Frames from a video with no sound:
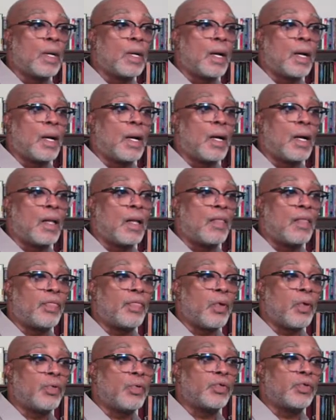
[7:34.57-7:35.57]

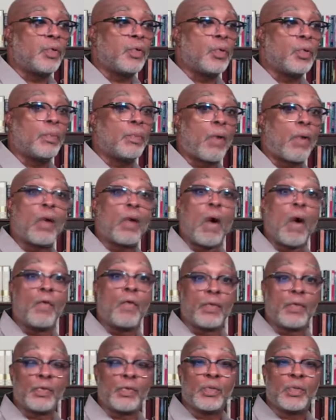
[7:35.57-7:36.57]
brought
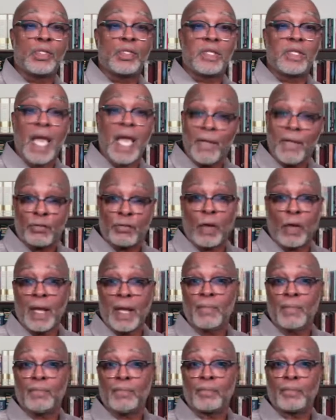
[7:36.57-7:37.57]
over through the slave
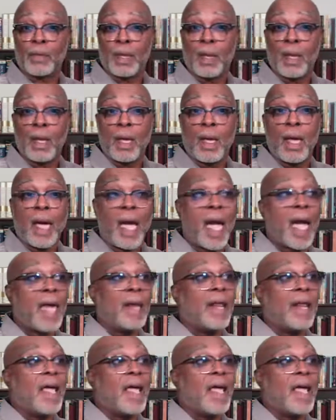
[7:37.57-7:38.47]
trade, and